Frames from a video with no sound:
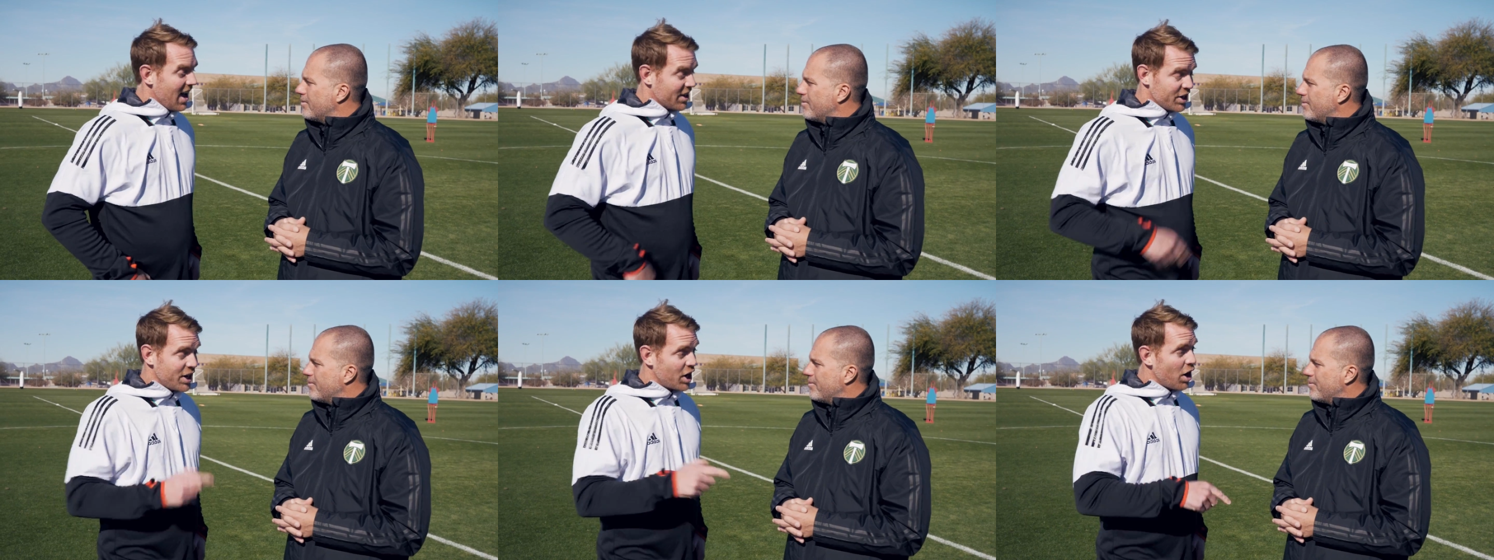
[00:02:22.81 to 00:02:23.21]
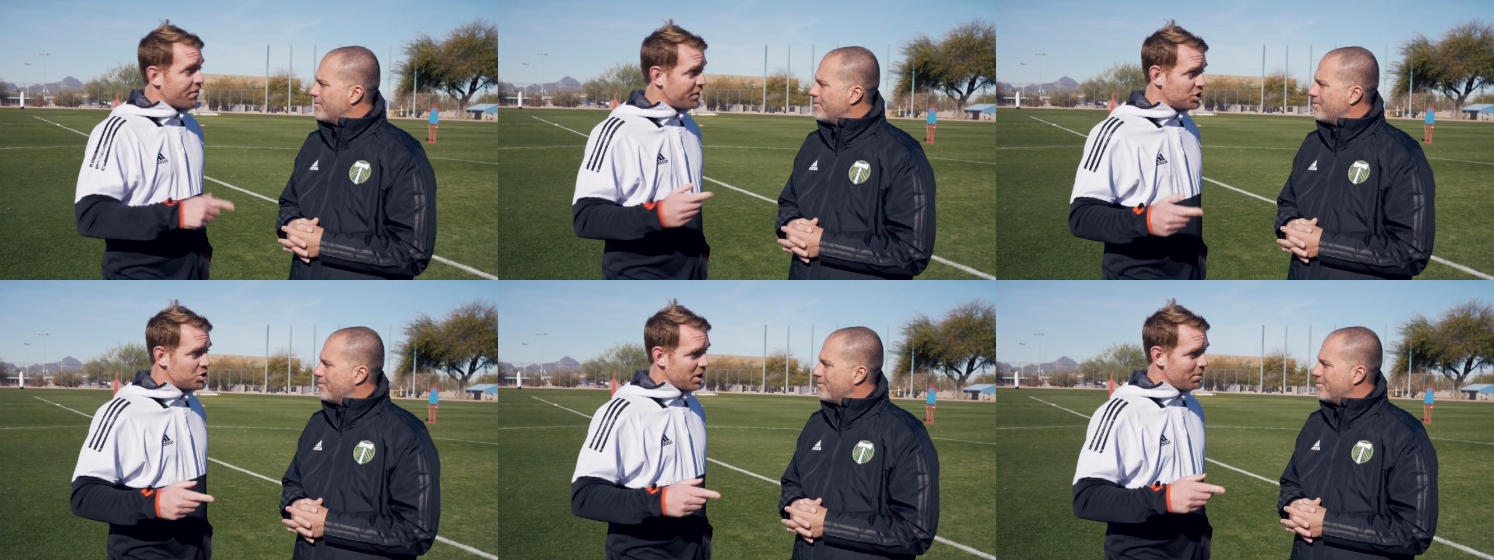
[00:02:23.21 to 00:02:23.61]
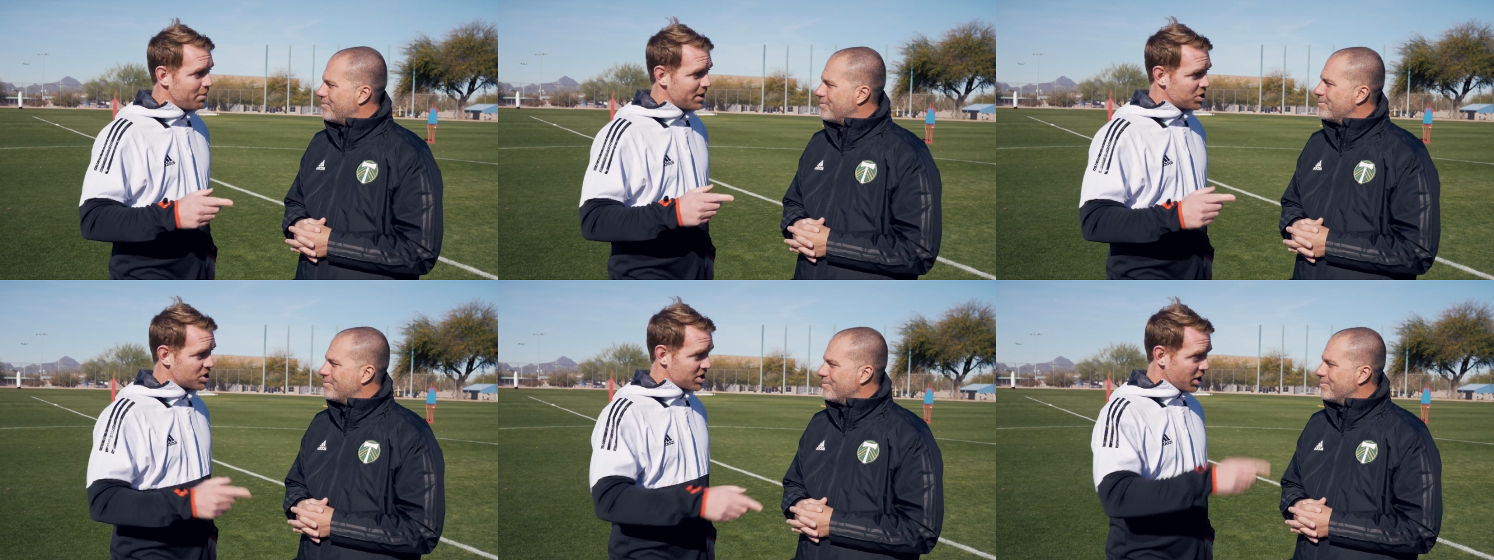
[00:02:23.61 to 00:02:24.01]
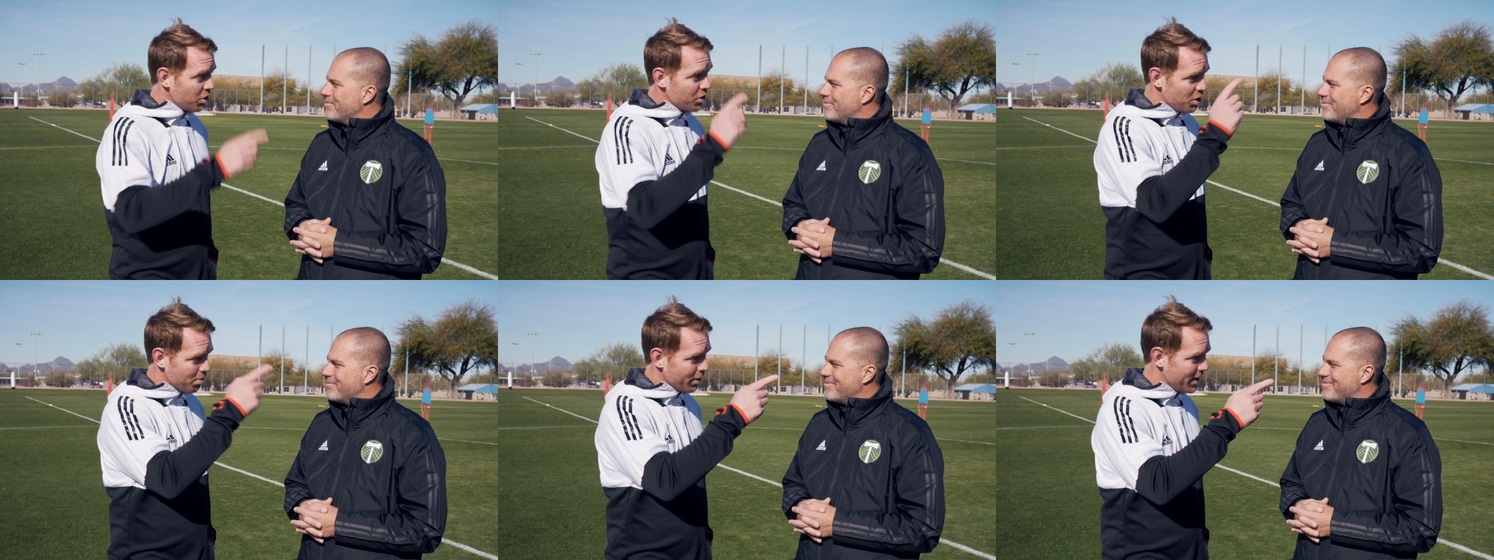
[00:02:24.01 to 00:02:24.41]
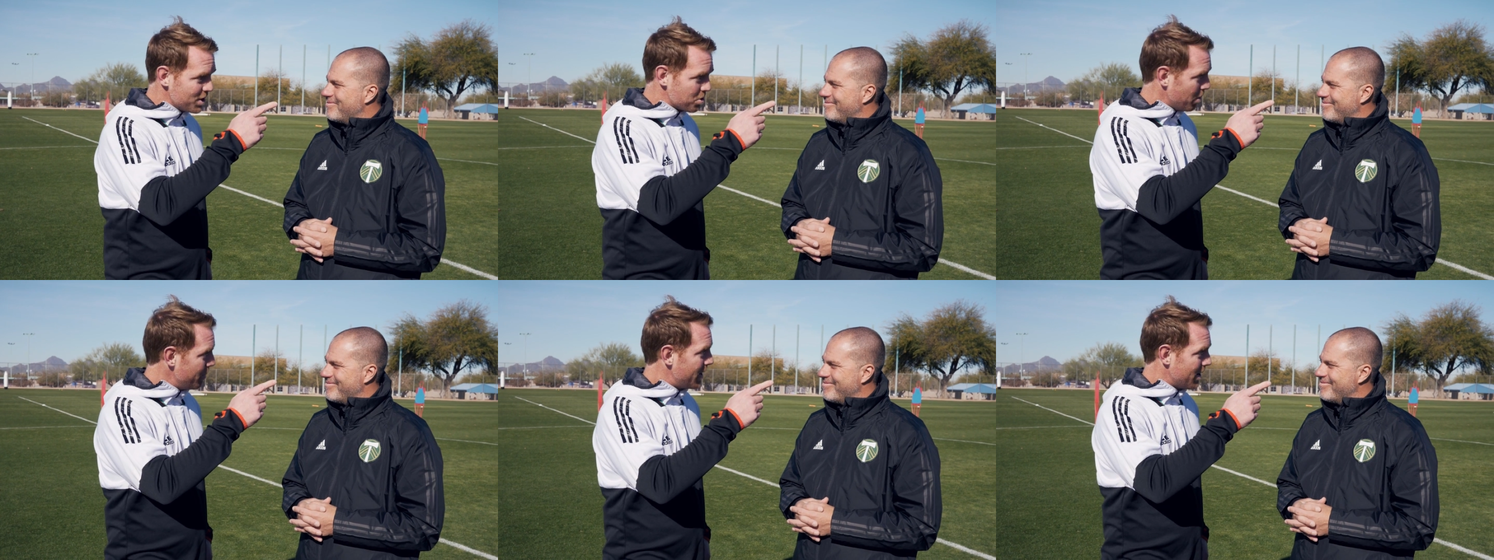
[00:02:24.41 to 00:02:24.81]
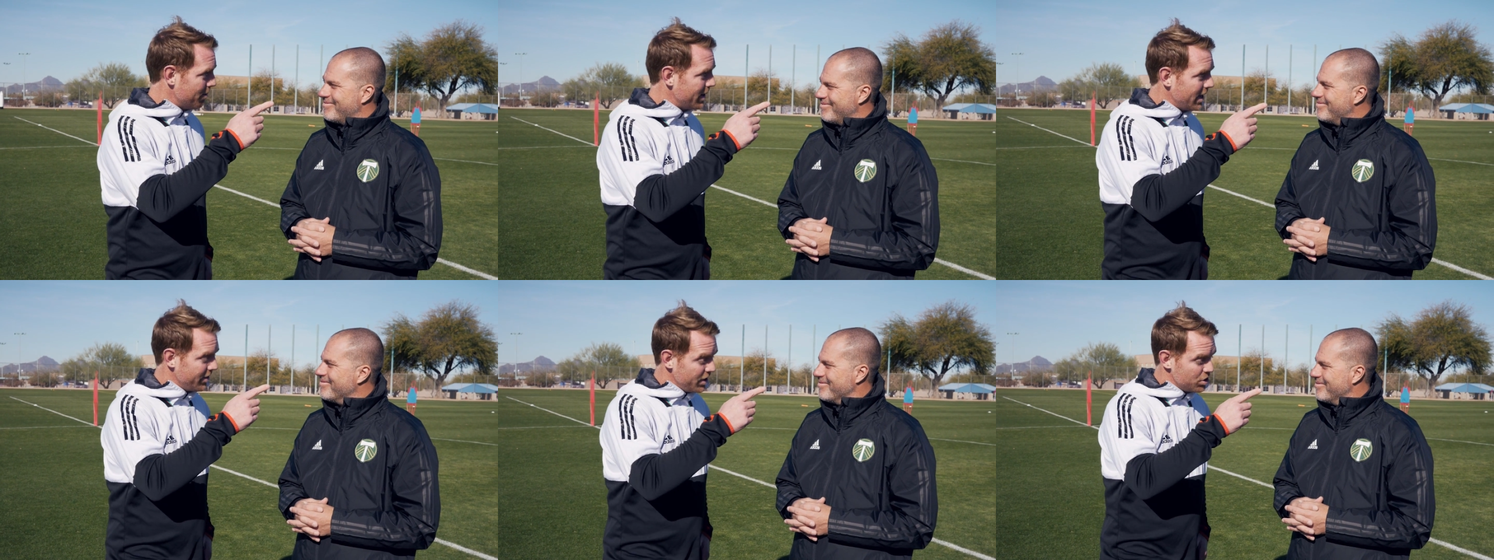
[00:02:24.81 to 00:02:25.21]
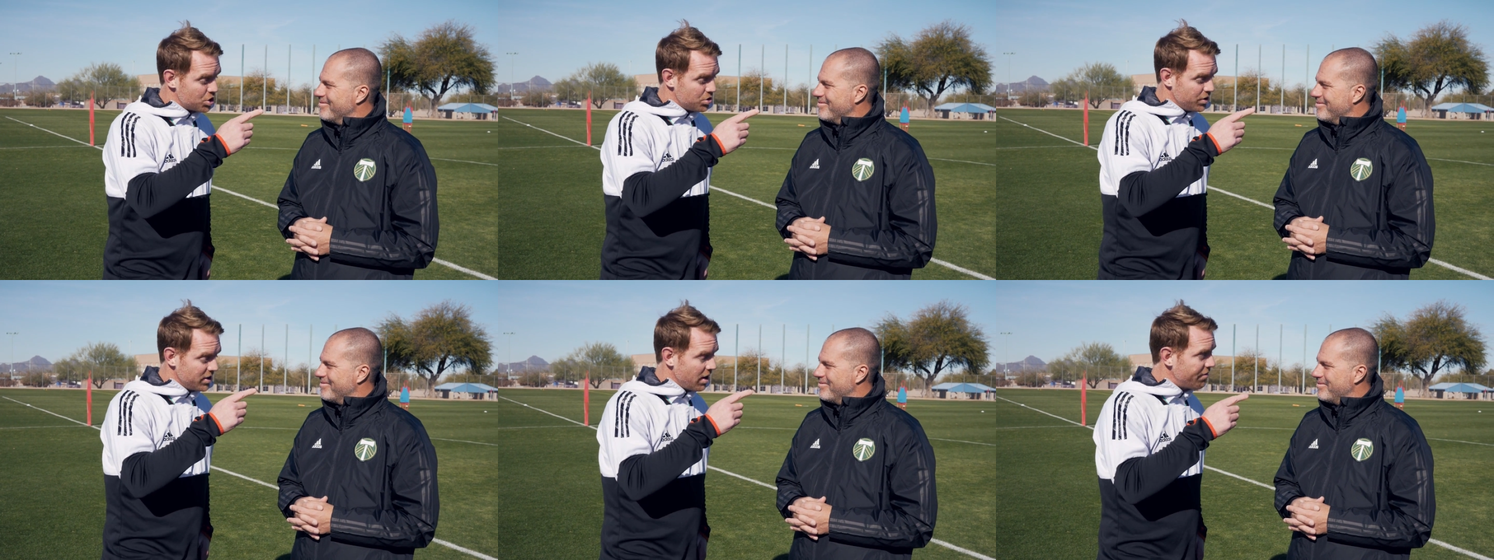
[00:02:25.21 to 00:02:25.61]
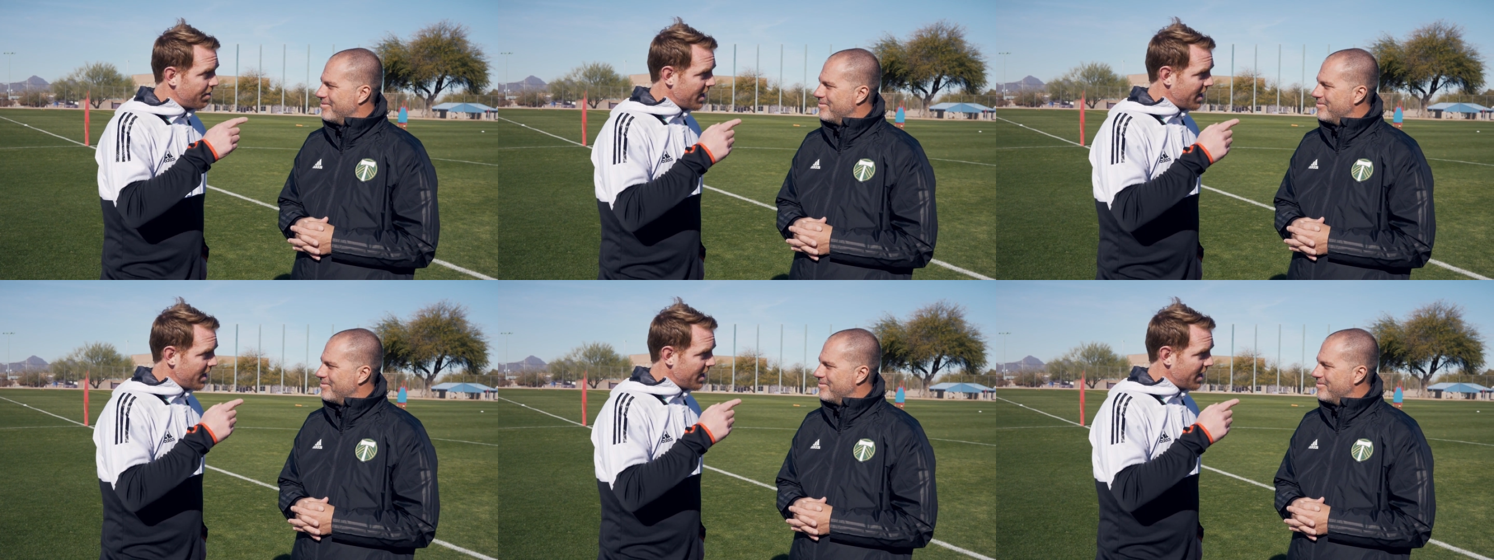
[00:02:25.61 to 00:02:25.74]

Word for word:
Speaker 1: I'm going to get off your training pitch because I know your players will be coming out here soon enough.